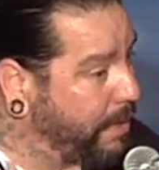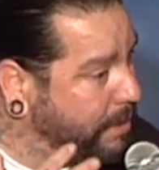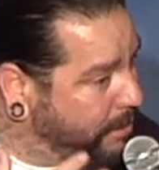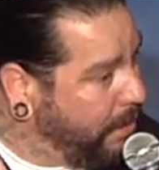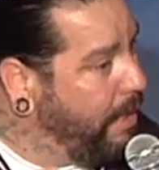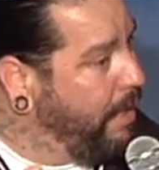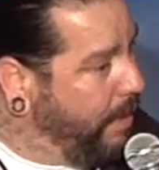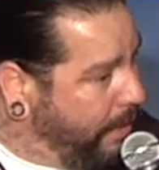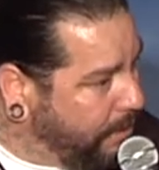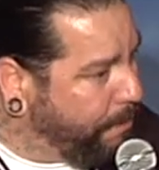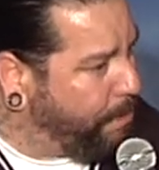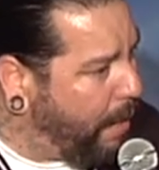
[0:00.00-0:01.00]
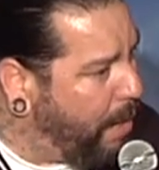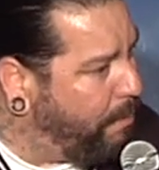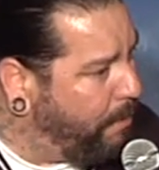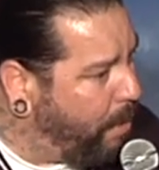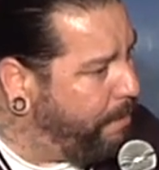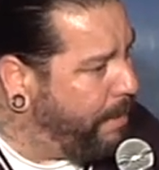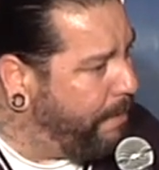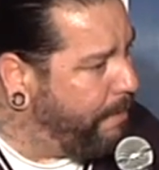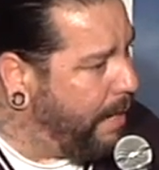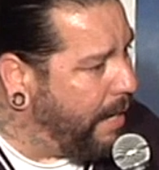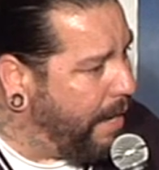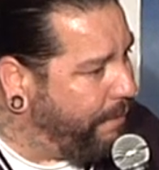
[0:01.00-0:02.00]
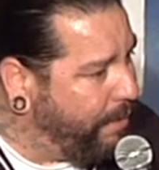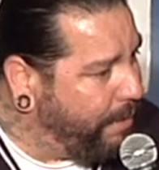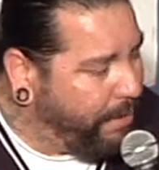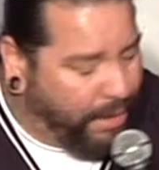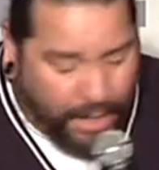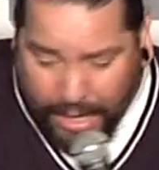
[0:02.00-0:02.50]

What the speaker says: Because it's a proud moment in my life, you know?